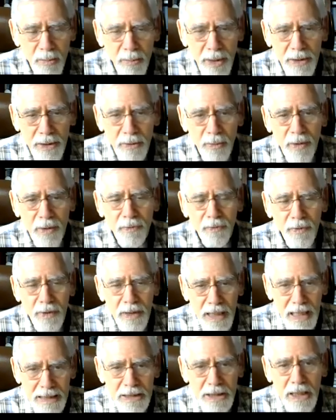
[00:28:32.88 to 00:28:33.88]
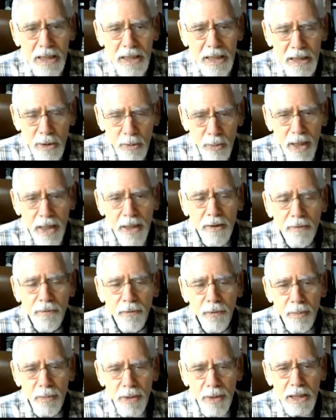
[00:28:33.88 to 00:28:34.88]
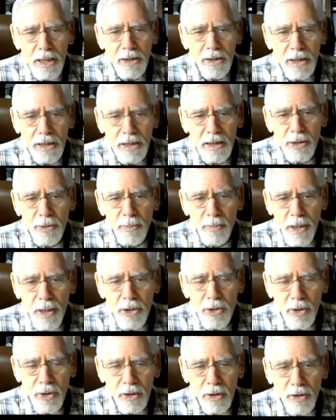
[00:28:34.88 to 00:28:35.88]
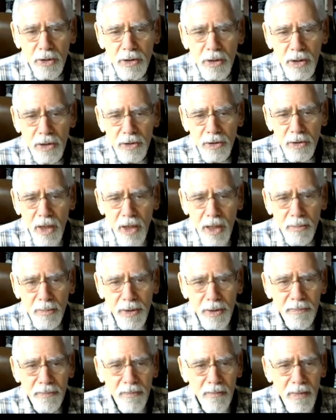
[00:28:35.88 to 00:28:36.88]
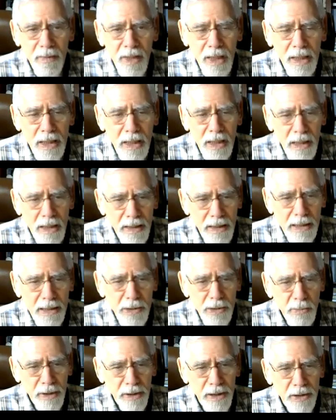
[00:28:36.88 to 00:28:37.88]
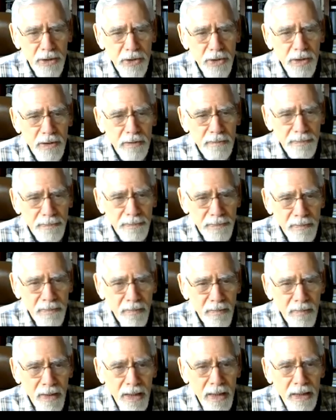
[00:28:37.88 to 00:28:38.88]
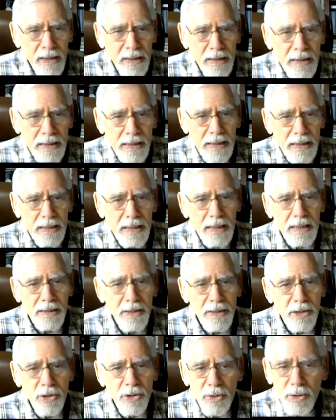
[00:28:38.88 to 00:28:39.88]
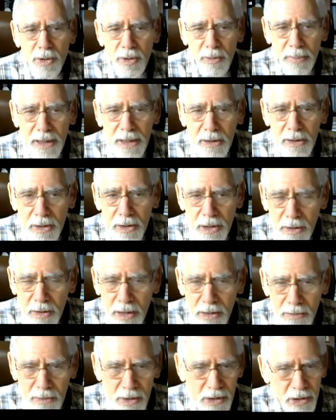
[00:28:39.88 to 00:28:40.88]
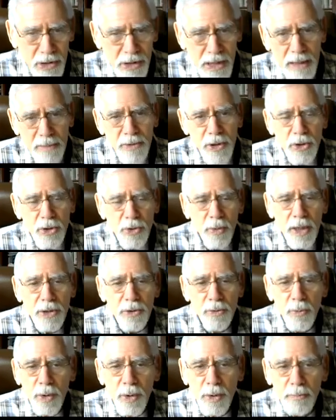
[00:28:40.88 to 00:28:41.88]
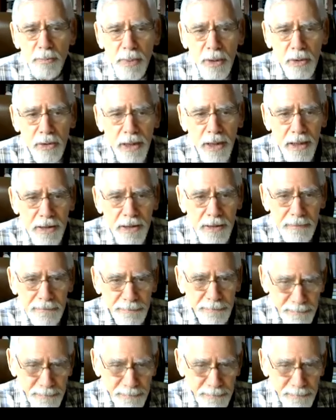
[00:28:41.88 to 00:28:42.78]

But we've got to get away from anything that's based on carbon. Next, please. This is the same situation with buildings.